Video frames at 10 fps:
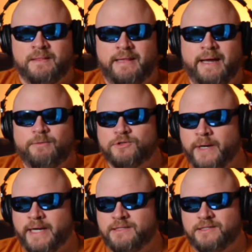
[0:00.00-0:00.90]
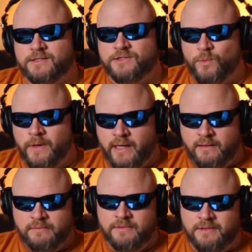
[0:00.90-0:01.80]
just to swing
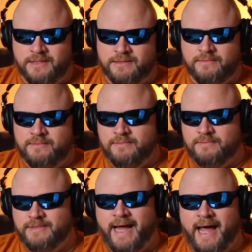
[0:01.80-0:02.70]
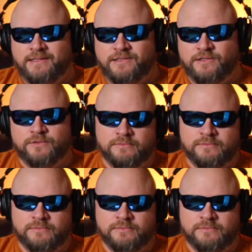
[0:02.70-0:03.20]
because they had to,